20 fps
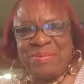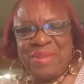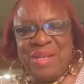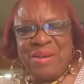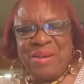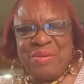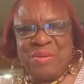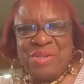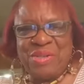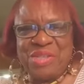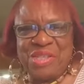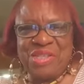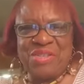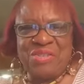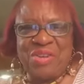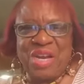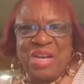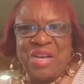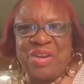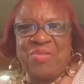We're just
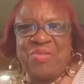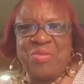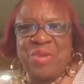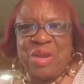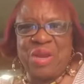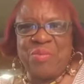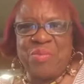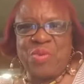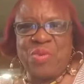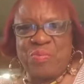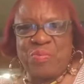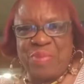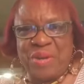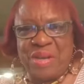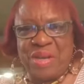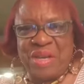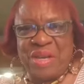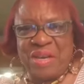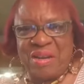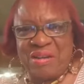trying to create more
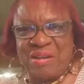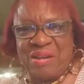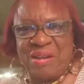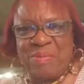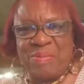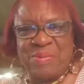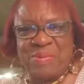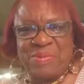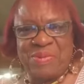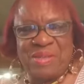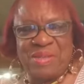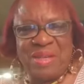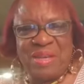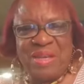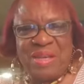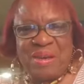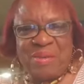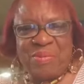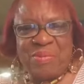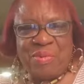billionaire couples.
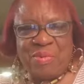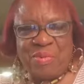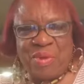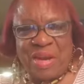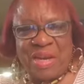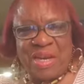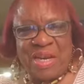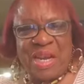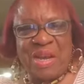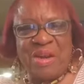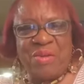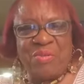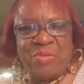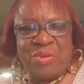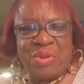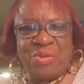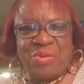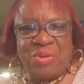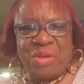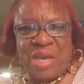But right now
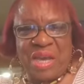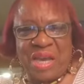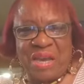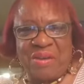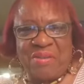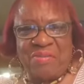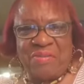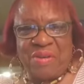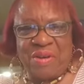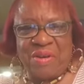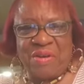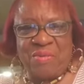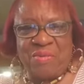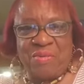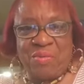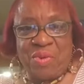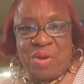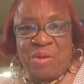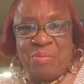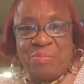we only have
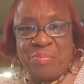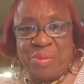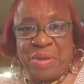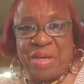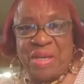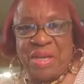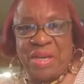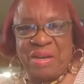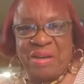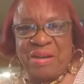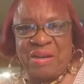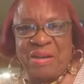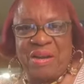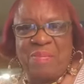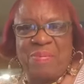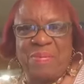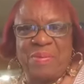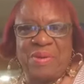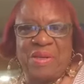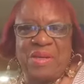one billionaire
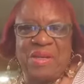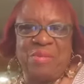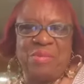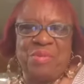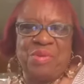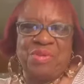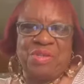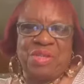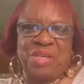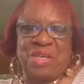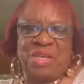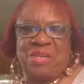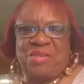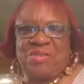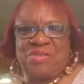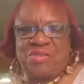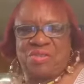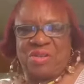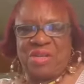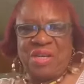couple in the music
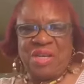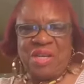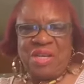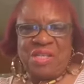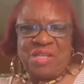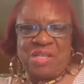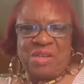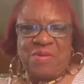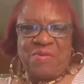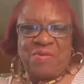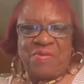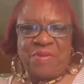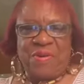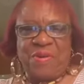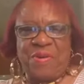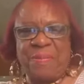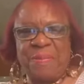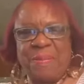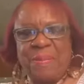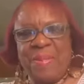industry so
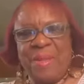far.